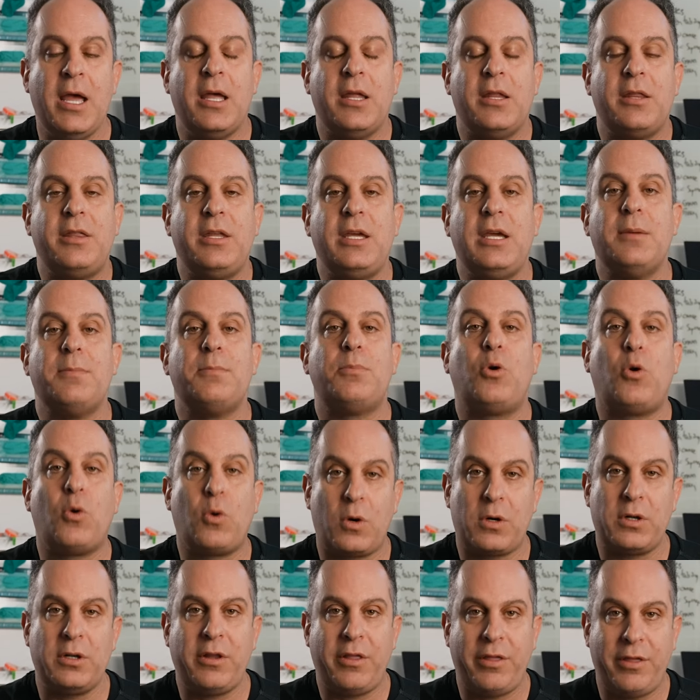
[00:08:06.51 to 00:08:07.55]
The
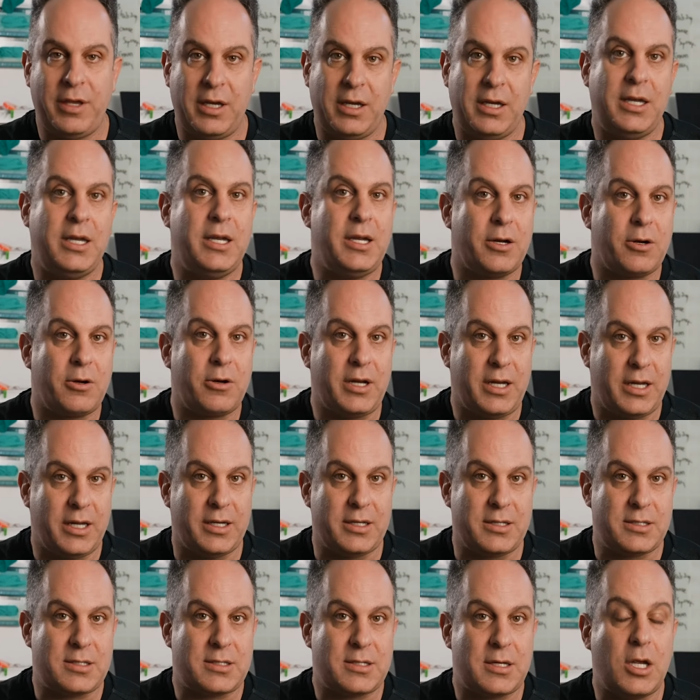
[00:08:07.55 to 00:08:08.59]
important thing here
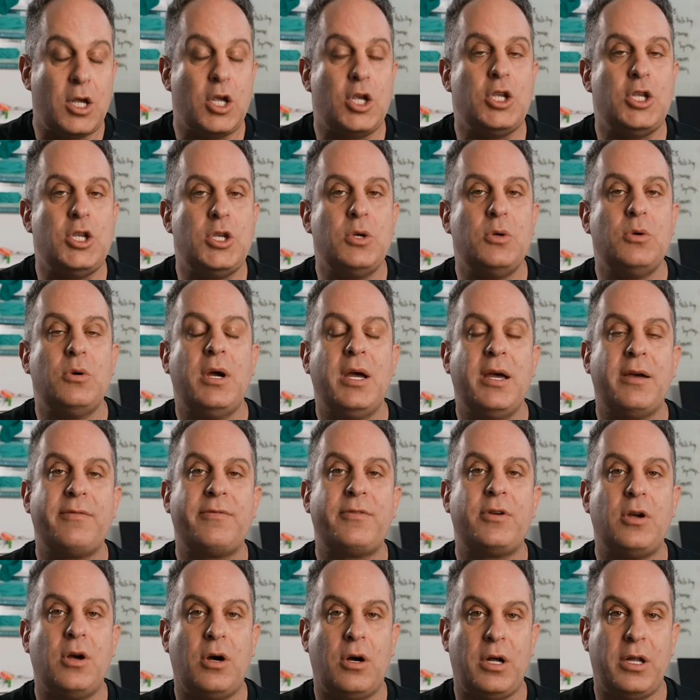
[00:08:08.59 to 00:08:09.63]
is you have
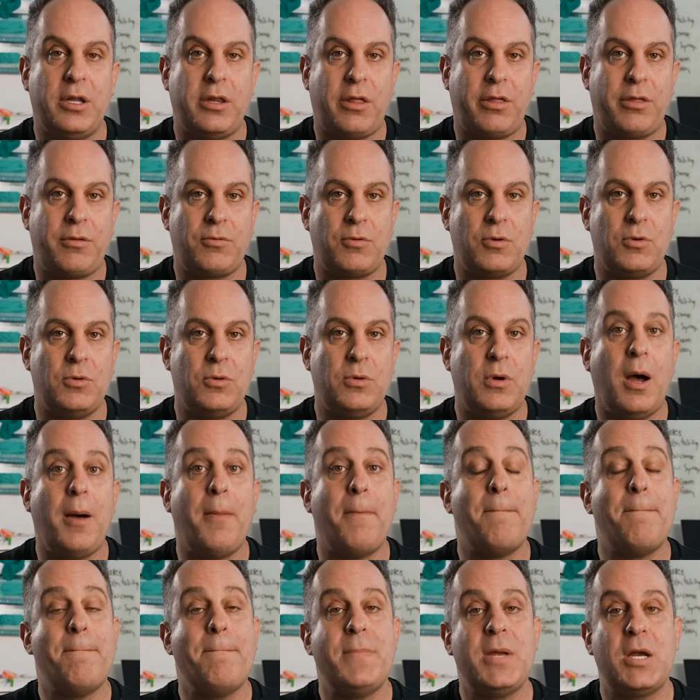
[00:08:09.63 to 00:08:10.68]
gone through a
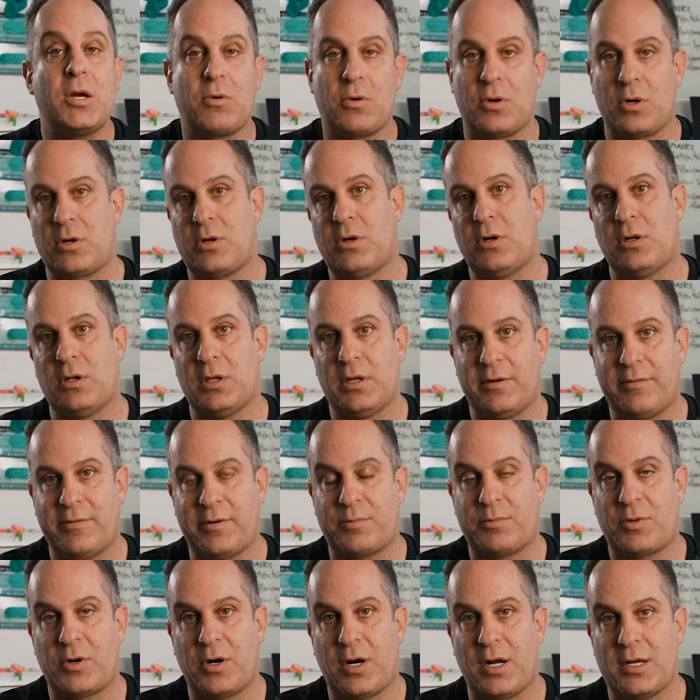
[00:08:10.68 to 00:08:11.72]
miracle of a
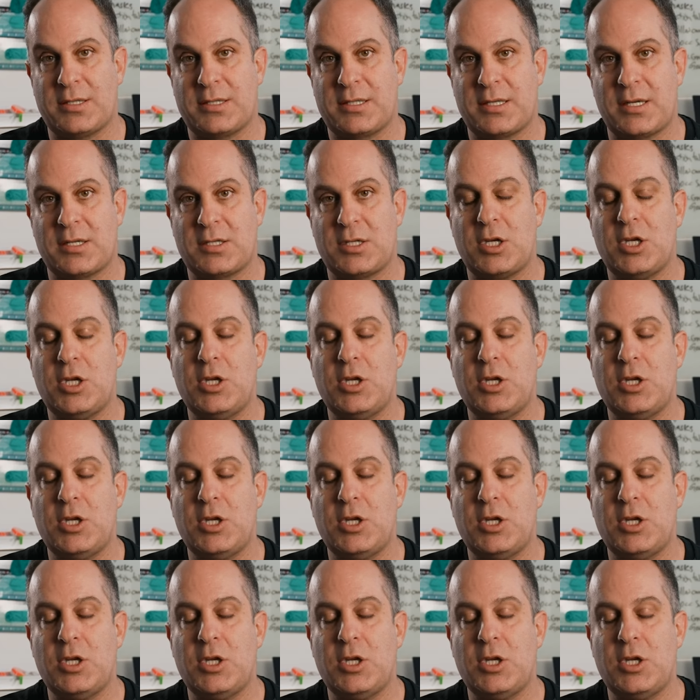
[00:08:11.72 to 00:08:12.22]
process.